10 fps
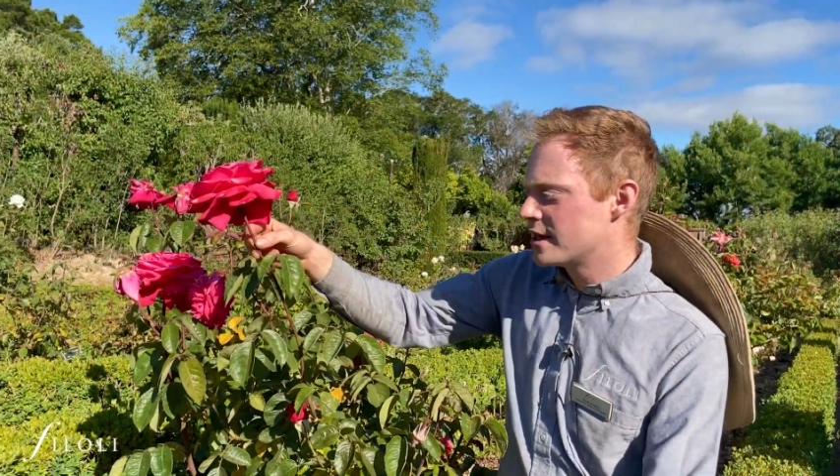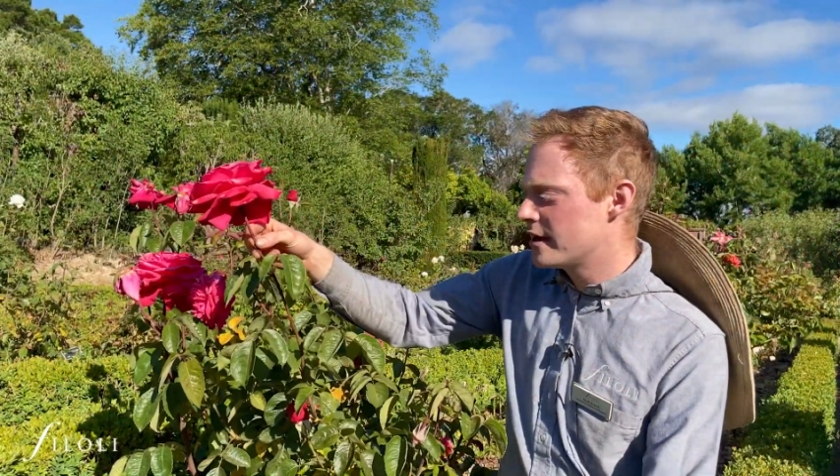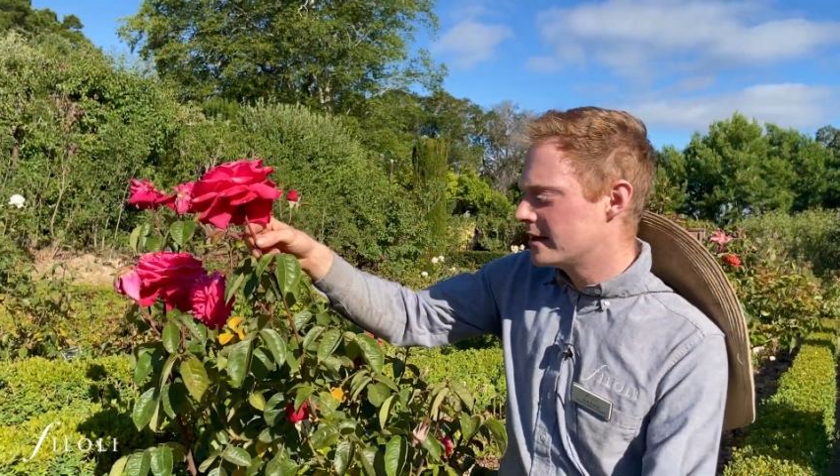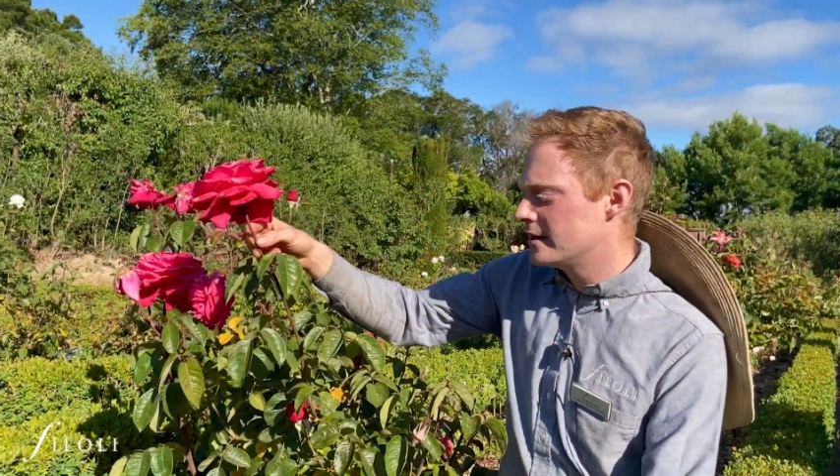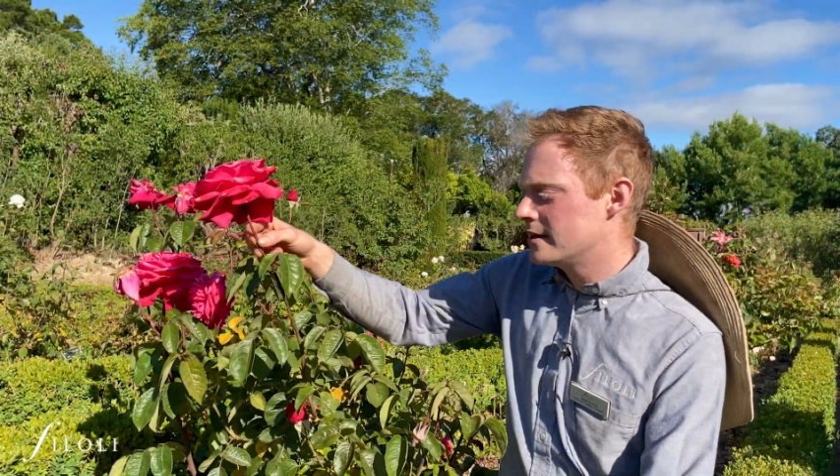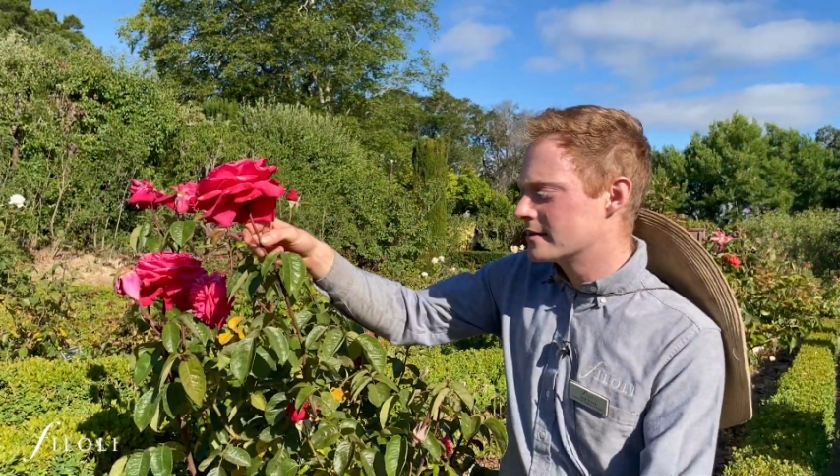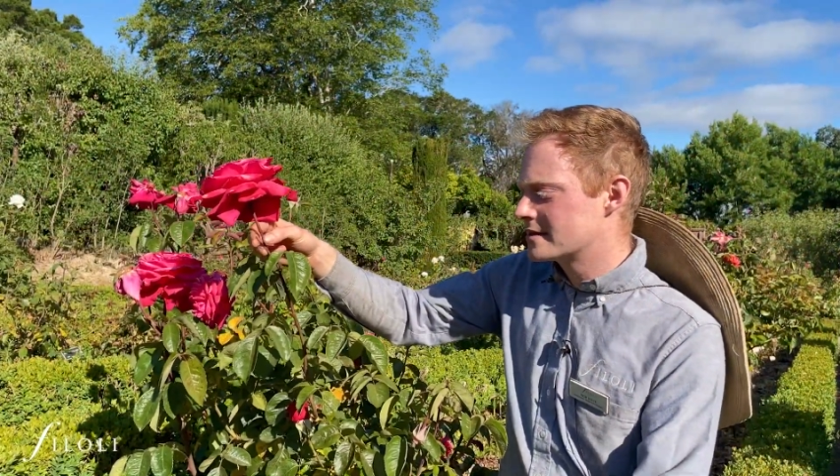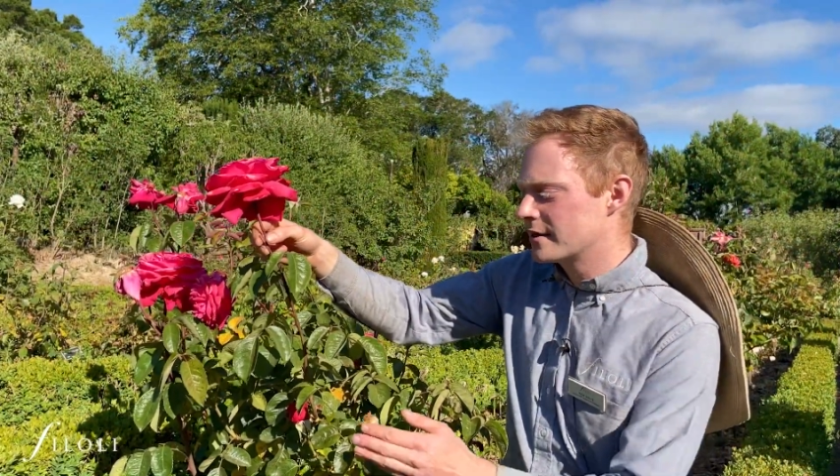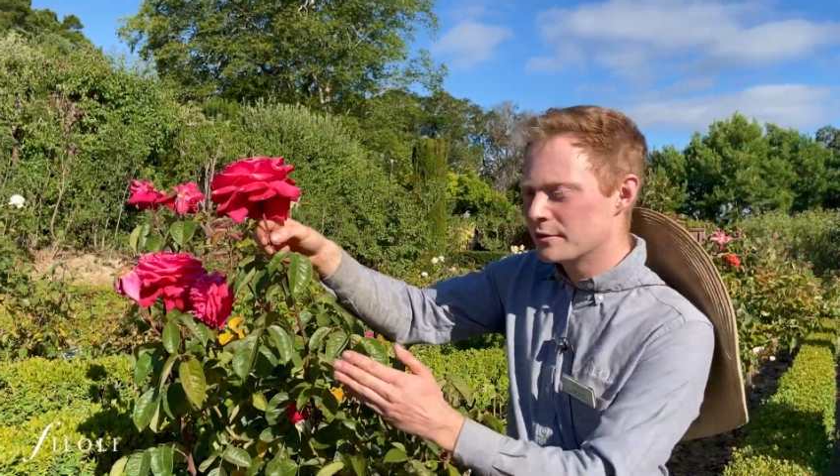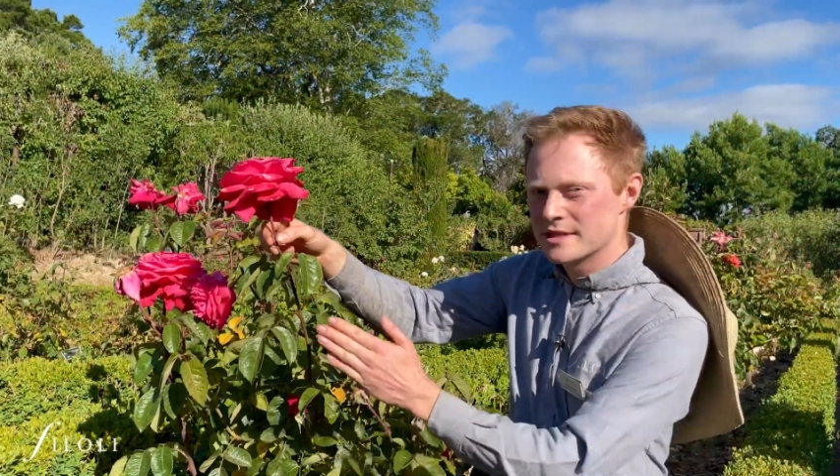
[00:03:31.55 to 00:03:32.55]
sturdy
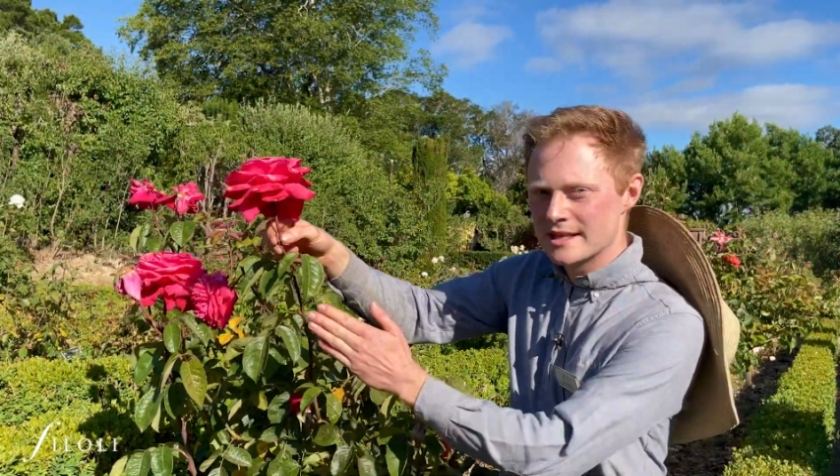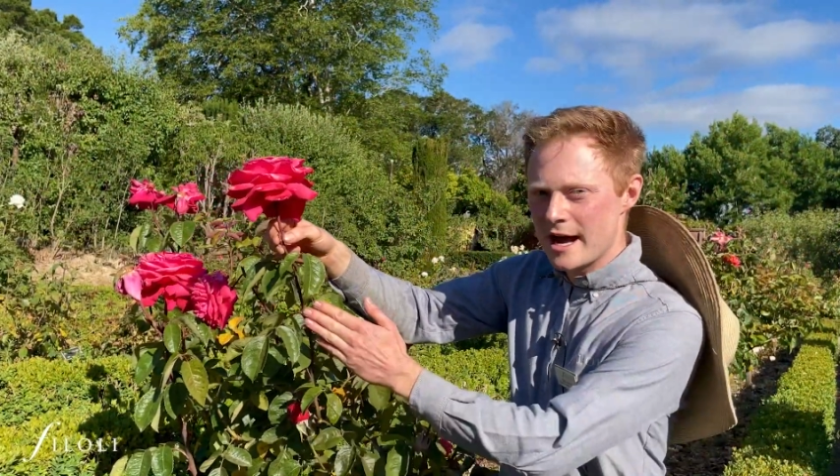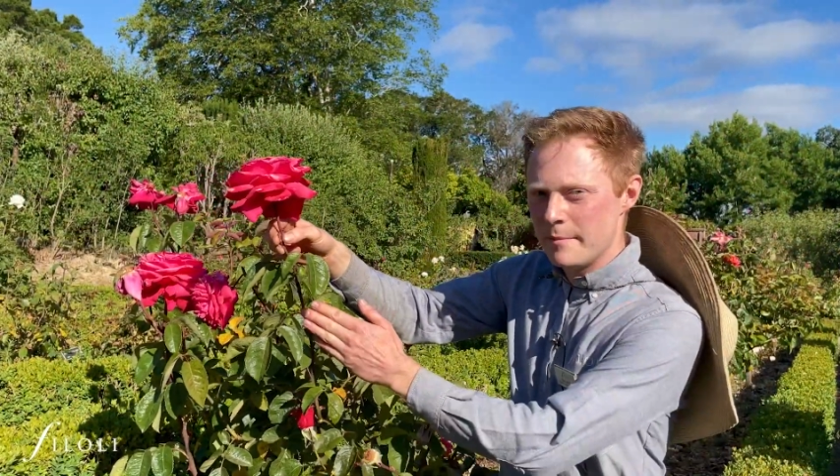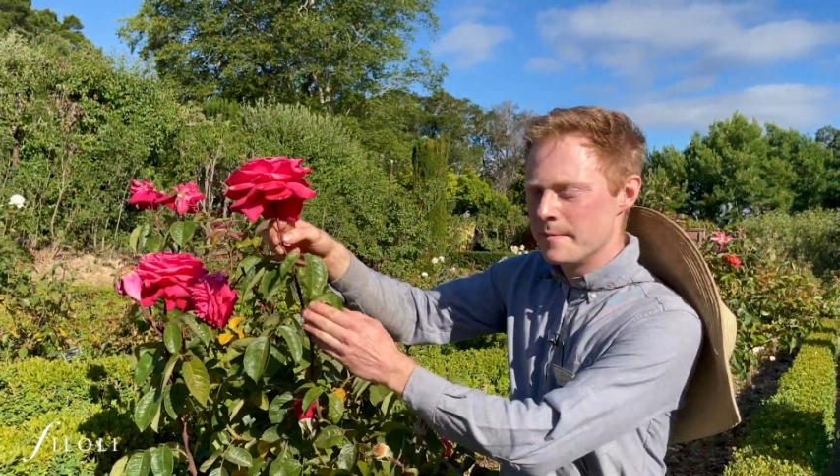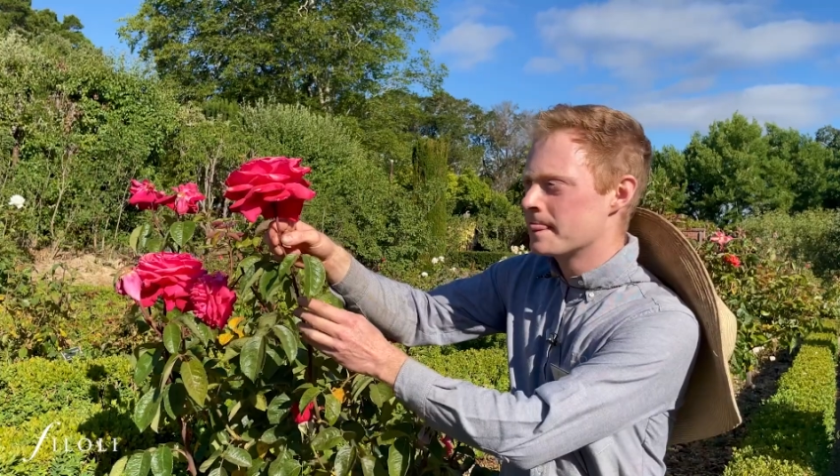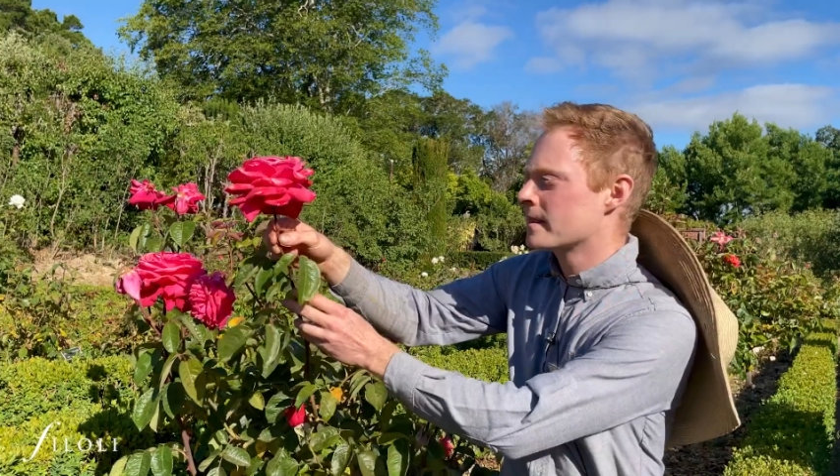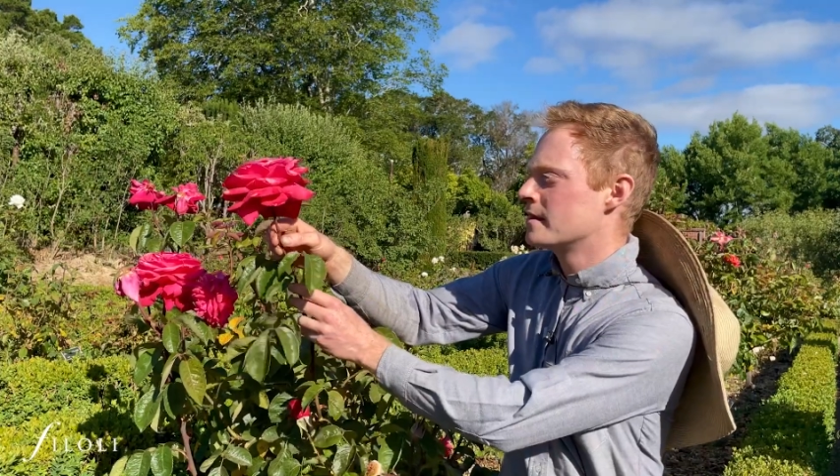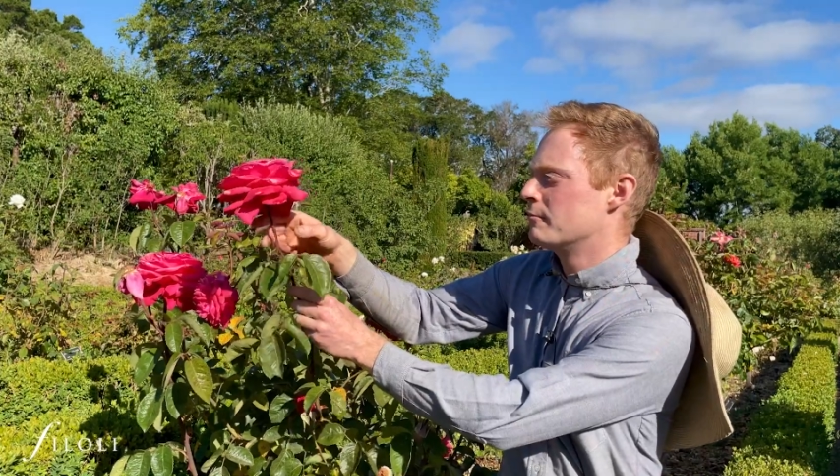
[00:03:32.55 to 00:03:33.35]
single stem